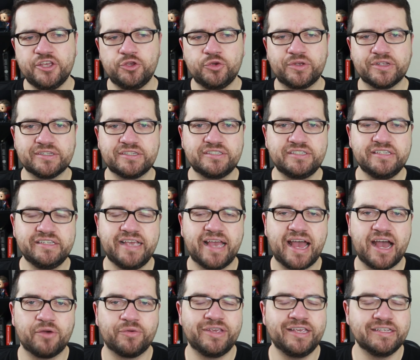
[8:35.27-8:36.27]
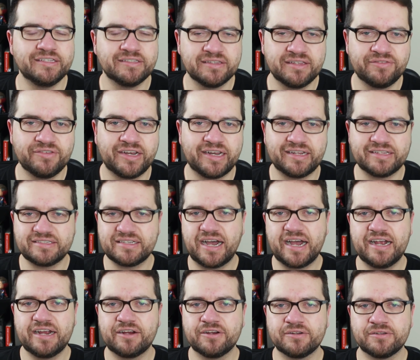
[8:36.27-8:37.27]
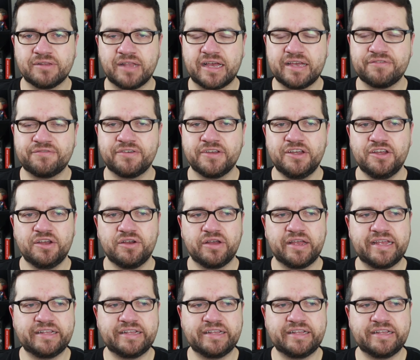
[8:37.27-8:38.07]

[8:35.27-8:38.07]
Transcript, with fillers: you can see how he's lived an entire life life,